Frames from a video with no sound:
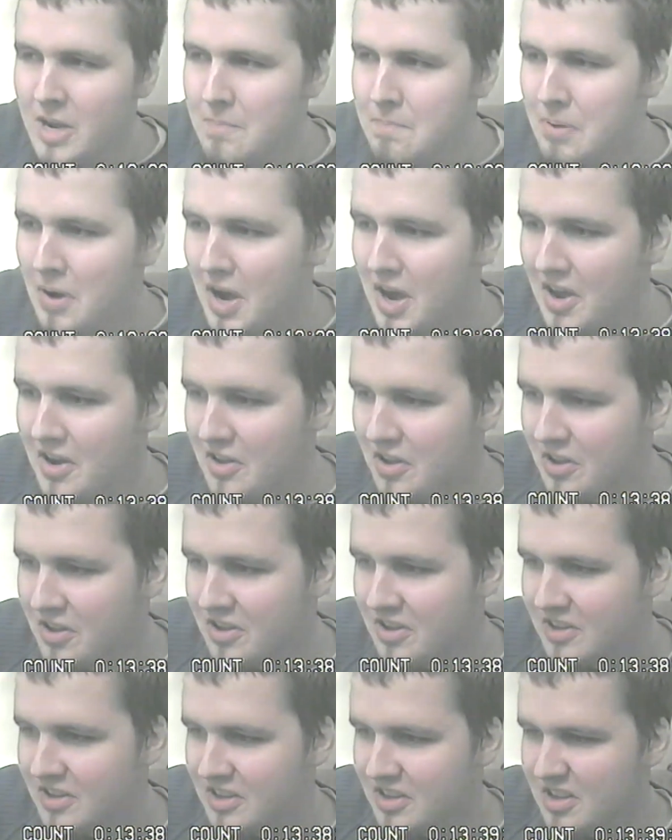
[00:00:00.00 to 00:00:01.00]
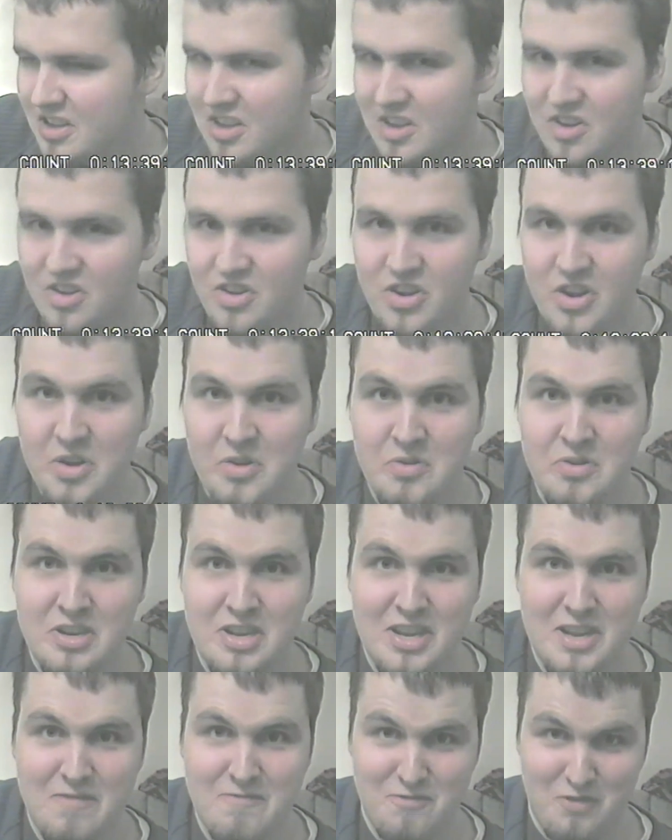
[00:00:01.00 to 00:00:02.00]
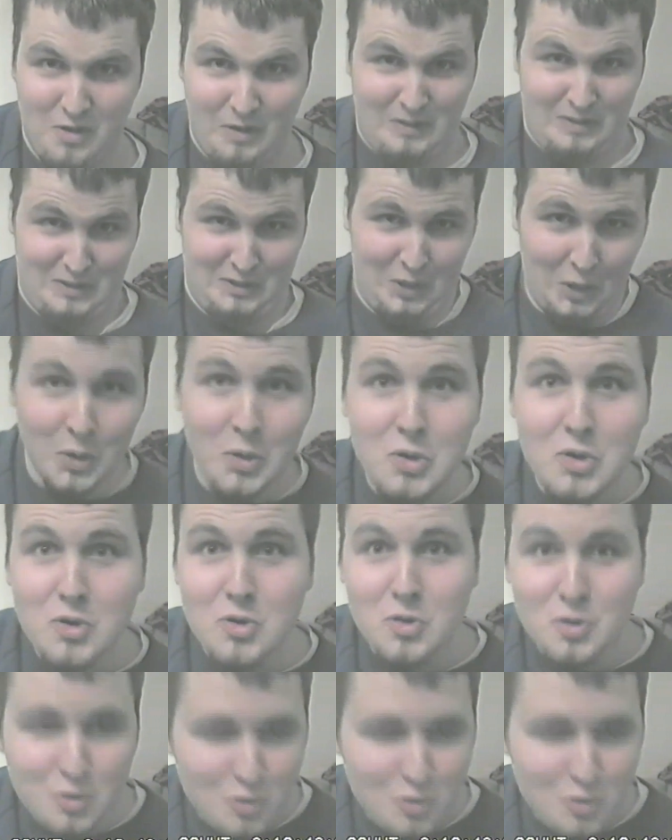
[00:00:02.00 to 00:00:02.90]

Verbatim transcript: puddle, no need for school.